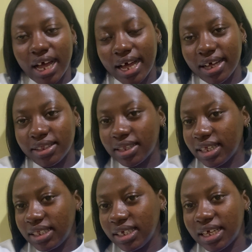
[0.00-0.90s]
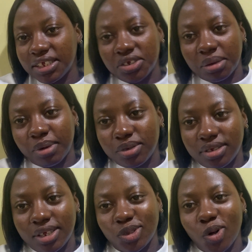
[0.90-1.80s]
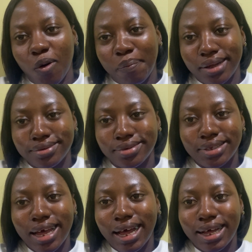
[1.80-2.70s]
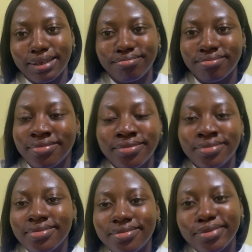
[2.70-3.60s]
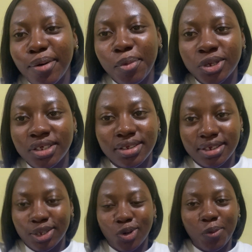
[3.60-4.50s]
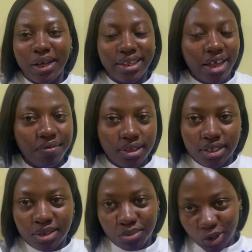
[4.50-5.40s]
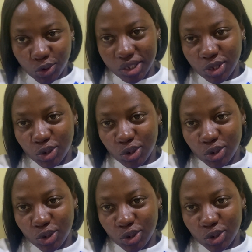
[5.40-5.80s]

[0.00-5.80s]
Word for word: and I think they're just about to set up and their morning setup and everything in between.